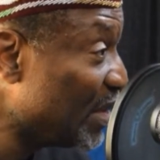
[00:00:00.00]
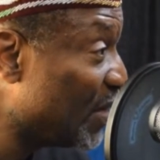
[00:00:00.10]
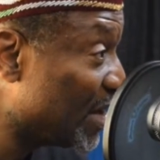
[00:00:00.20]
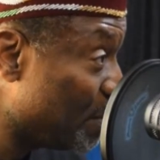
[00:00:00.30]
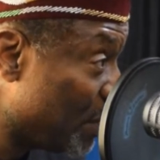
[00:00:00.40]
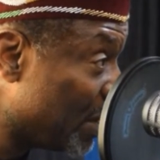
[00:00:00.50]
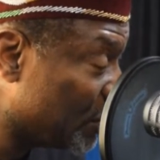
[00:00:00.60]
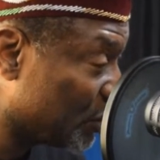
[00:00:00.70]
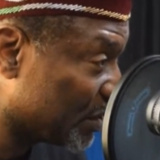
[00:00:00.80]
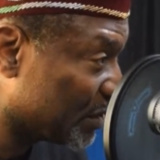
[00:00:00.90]
that
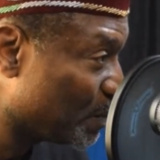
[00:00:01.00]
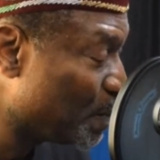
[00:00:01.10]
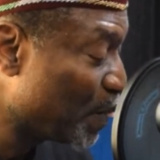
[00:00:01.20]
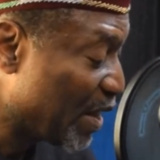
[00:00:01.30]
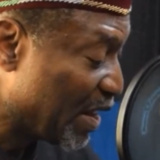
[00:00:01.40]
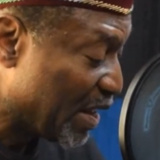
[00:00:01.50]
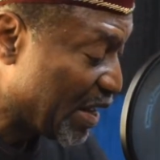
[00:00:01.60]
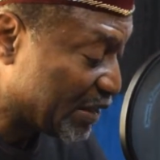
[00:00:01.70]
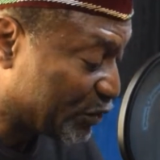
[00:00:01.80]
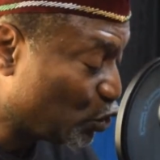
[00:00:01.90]
emerges
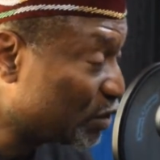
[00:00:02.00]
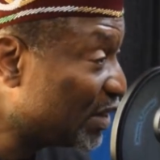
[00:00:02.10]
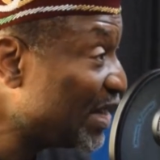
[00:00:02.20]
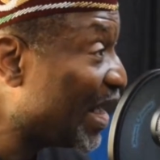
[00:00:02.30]
is totally